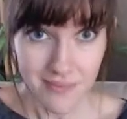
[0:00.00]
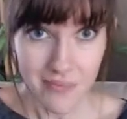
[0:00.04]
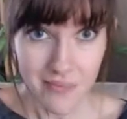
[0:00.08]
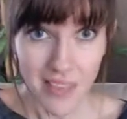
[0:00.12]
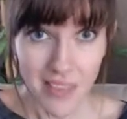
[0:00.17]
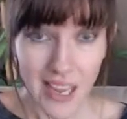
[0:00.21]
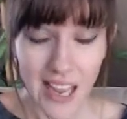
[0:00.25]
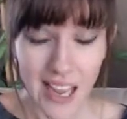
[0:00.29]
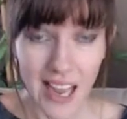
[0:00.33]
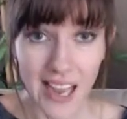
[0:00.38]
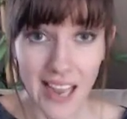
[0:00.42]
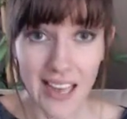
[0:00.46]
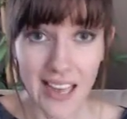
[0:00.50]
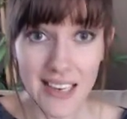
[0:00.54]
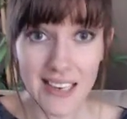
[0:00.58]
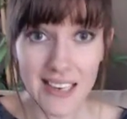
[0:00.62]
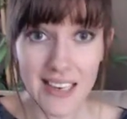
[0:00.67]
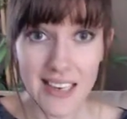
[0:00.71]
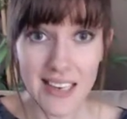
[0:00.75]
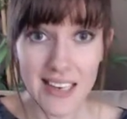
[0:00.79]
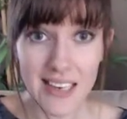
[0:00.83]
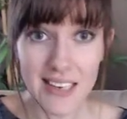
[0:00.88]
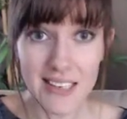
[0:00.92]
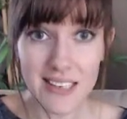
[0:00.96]
and
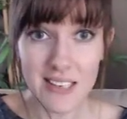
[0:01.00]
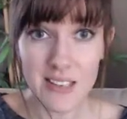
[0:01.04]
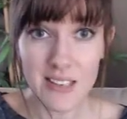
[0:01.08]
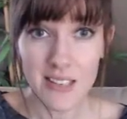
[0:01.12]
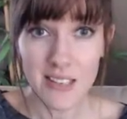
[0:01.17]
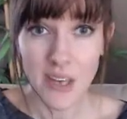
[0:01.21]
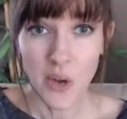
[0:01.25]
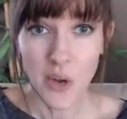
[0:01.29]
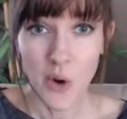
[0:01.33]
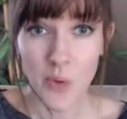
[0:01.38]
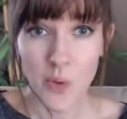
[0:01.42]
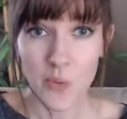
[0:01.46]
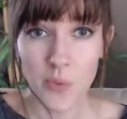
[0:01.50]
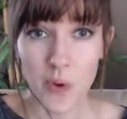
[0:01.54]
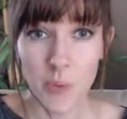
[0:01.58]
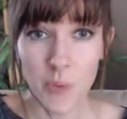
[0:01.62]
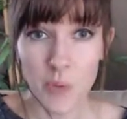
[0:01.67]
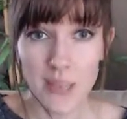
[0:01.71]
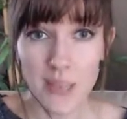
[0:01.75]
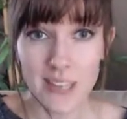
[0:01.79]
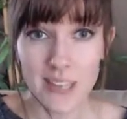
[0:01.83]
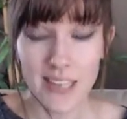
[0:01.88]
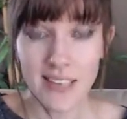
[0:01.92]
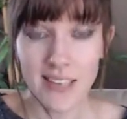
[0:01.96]
he's
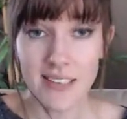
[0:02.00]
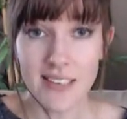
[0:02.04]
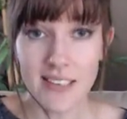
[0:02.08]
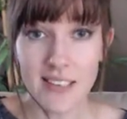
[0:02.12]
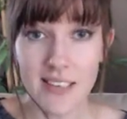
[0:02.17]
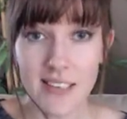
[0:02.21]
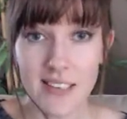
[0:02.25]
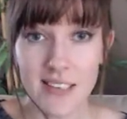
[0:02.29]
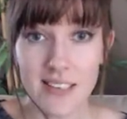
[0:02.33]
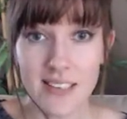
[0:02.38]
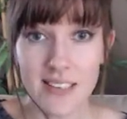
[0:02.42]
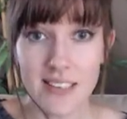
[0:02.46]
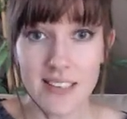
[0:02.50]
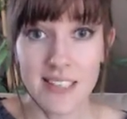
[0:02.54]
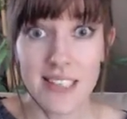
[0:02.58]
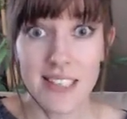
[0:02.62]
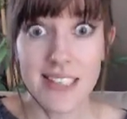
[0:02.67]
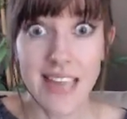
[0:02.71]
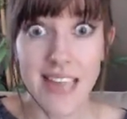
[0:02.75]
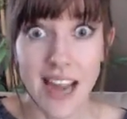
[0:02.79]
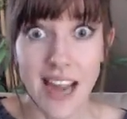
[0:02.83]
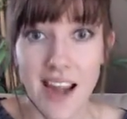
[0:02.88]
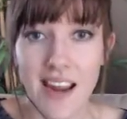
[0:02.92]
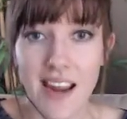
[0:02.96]
represented
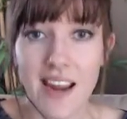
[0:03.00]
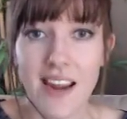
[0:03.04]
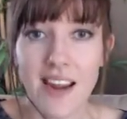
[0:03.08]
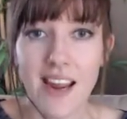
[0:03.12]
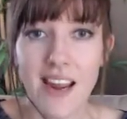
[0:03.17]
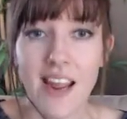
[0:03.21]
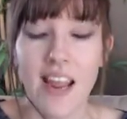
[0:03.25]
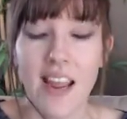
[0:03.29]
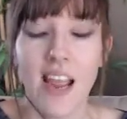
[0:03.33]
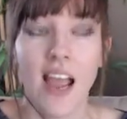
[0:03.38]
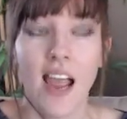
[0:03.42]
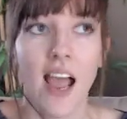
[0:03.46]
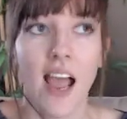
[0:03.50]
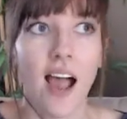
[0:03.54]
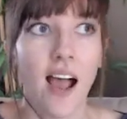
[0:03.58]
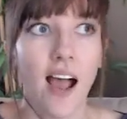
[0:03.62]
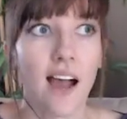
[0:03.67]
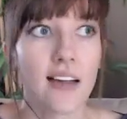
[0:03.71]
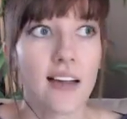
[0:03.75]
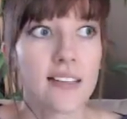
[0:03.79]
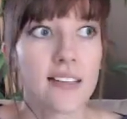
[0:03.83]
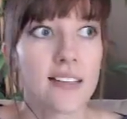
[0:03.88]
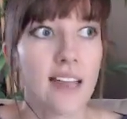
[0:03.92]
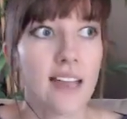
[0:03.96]
today
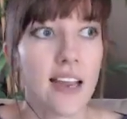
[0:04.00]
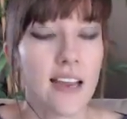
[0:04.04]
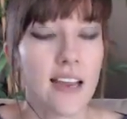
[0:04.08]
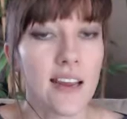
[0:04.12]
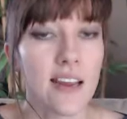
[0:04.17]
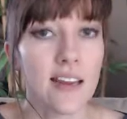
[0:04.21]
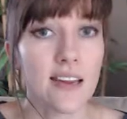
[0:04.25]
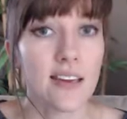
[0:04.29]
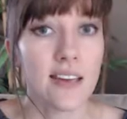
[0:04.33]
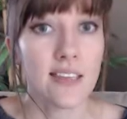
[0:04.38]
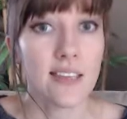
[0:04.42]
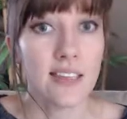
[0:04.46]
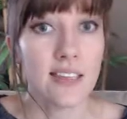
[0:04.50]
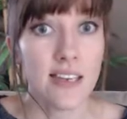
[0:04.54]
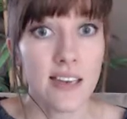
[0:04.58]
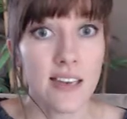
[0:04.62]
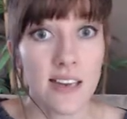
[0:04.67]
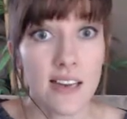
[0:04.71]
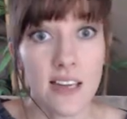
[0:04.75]
as a deity.